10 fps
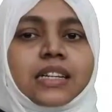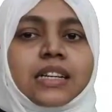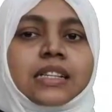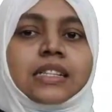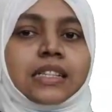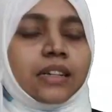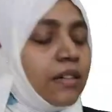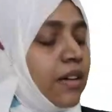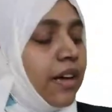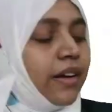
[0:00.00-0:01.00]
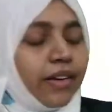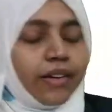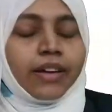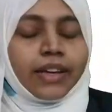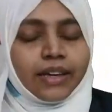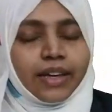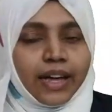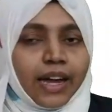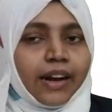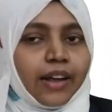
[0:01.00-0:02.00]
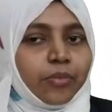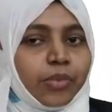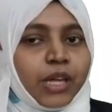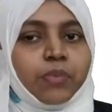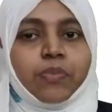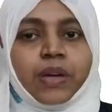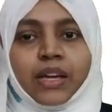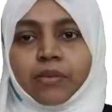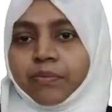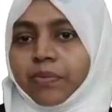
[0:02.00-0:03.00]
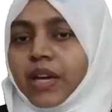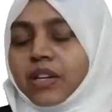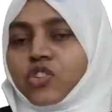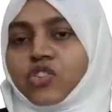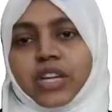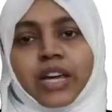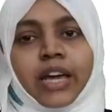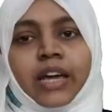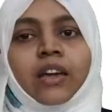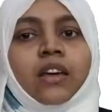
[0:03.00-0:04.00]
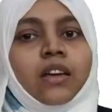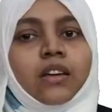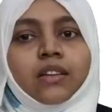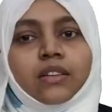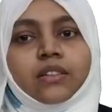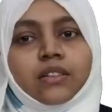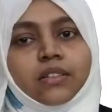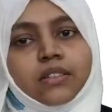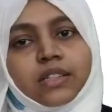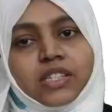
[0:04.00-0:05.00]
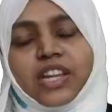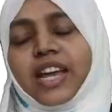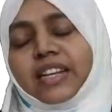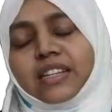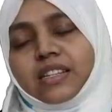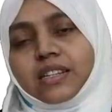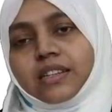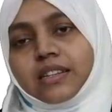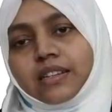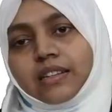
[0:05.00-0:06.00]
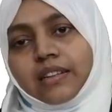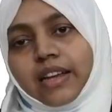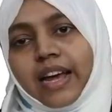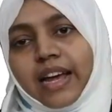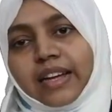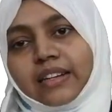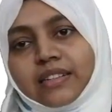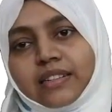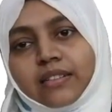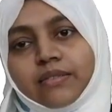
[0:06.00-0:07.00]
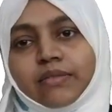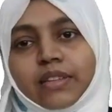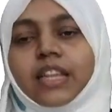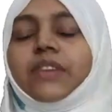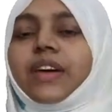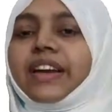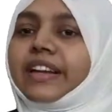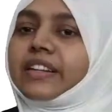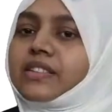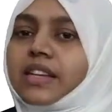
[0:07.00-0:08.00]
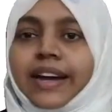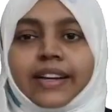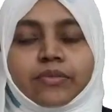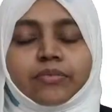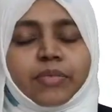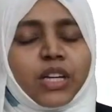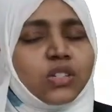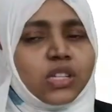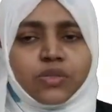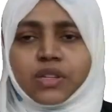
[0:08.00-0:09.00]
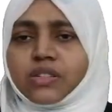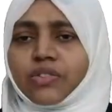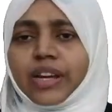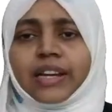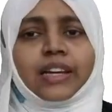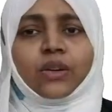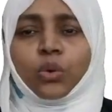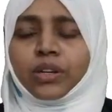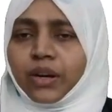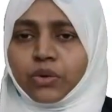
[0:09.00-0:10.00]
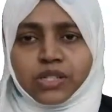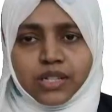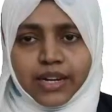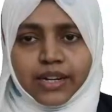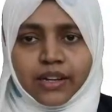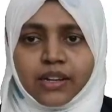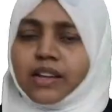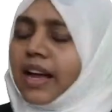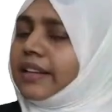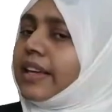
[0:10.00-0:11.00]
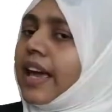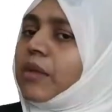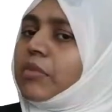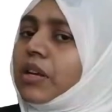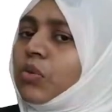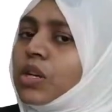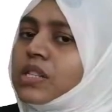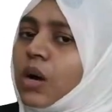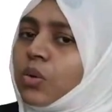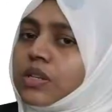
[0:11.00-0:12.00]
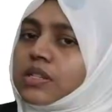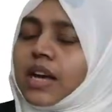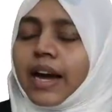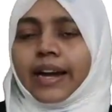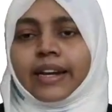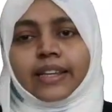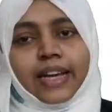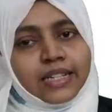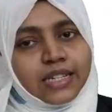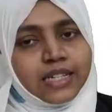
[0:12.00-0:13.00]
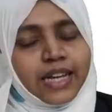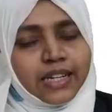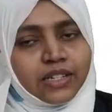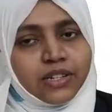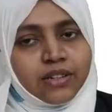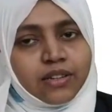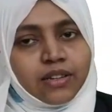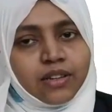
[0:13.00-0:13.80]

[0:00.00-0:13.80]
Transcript: this uh, Arab, he pitched a tent and uh, he went inside because it was really cold outside and the camel was outside that tent.